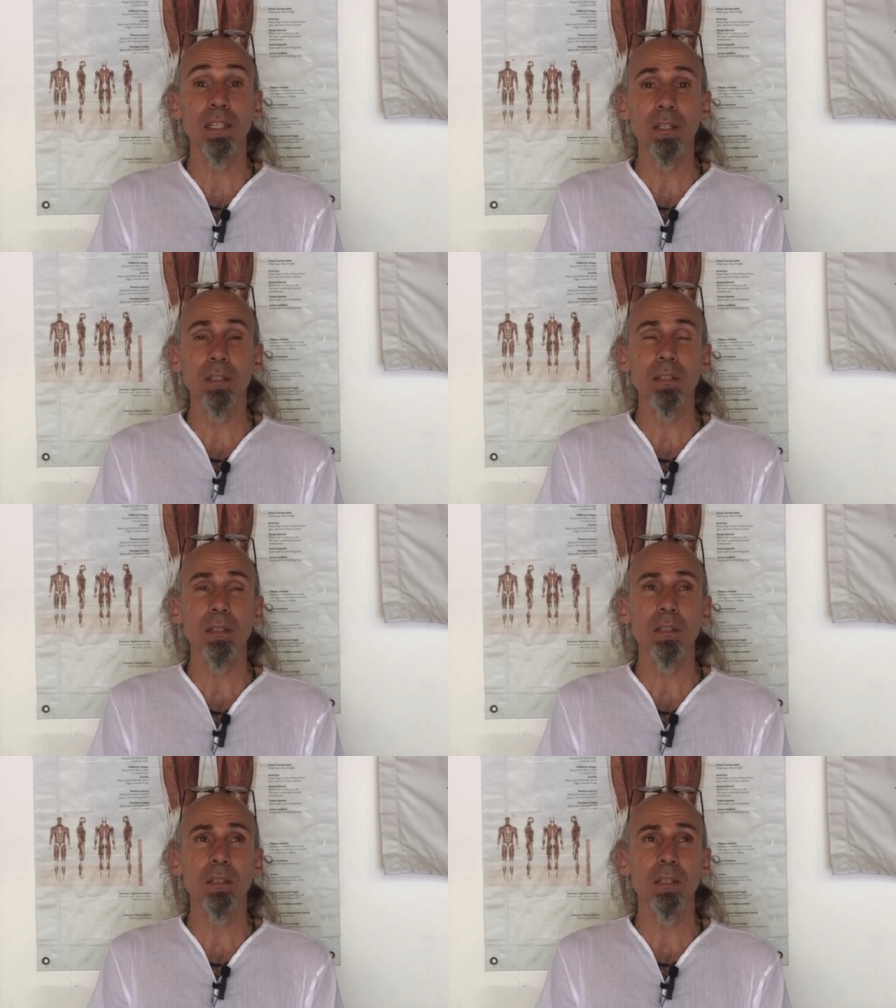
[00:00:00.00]
years,
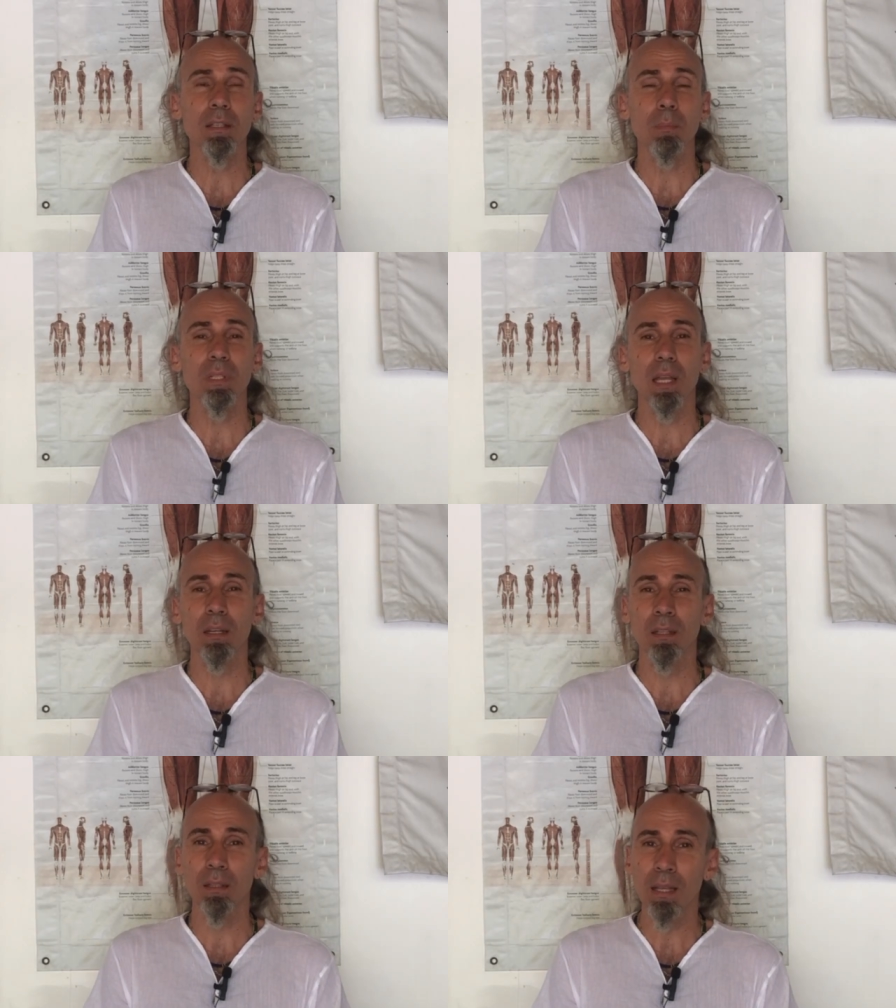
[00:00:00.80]
since I'm
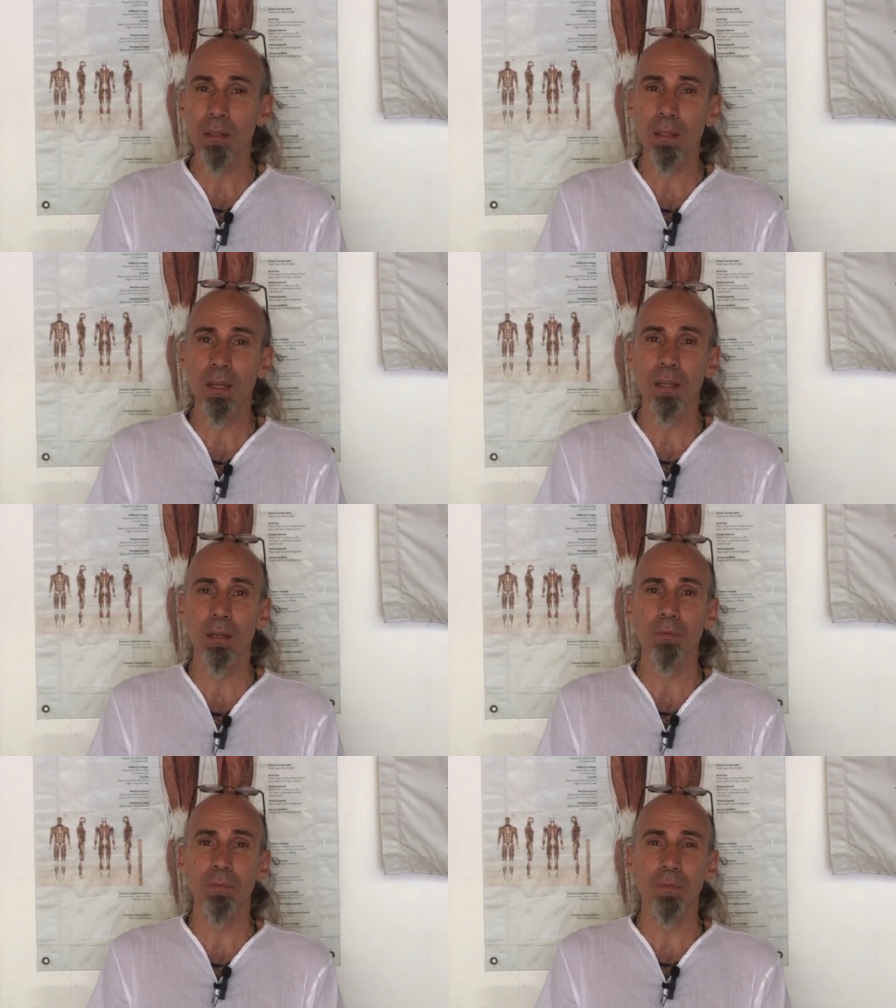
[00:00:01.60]
studying Tantra
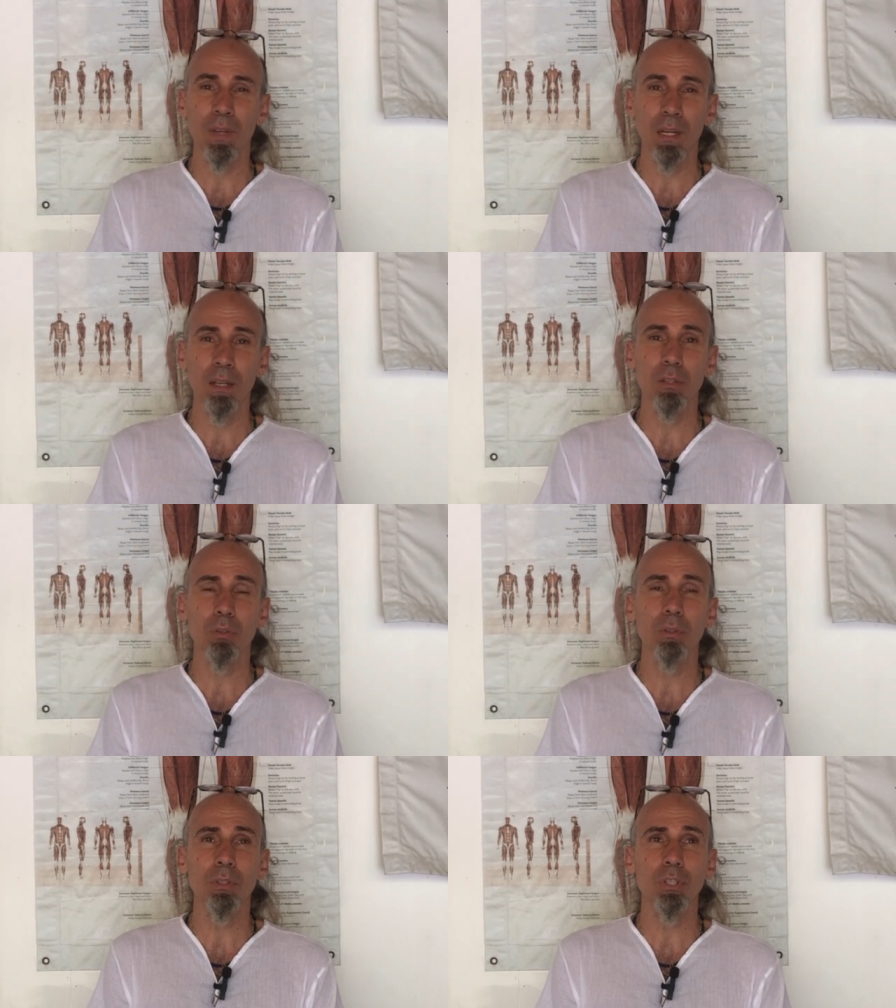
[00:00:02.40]
and Vedic
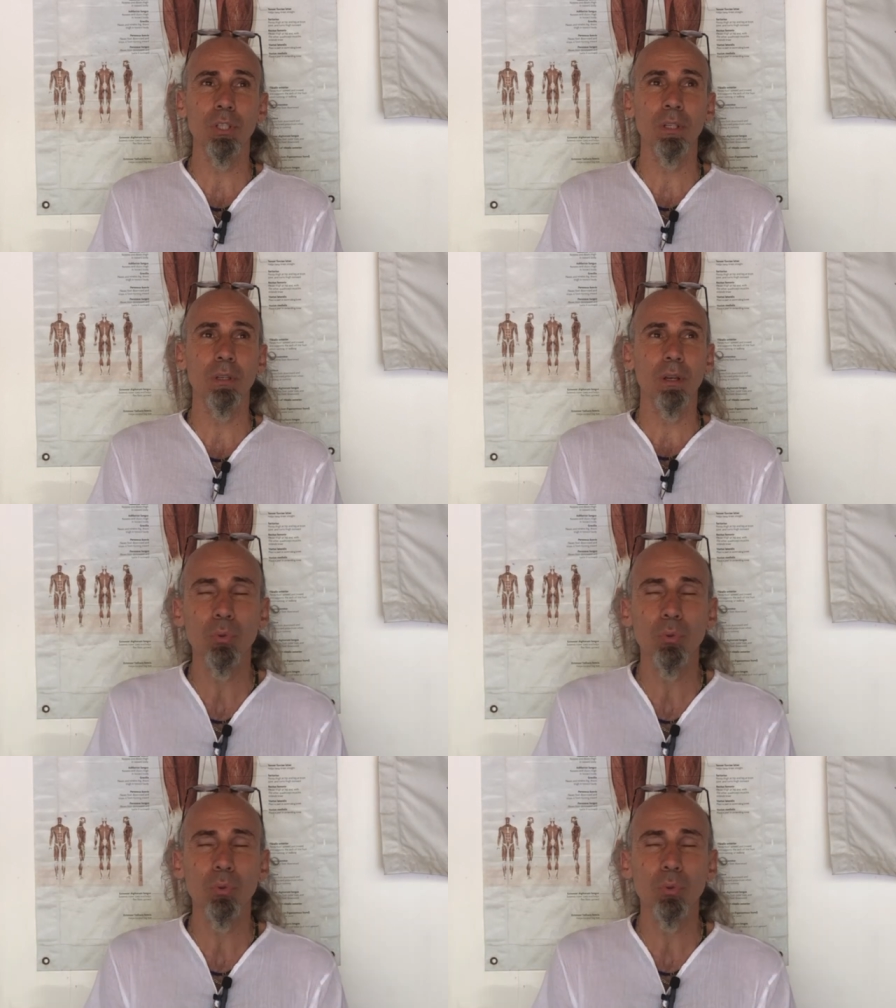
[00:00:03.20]
astrology.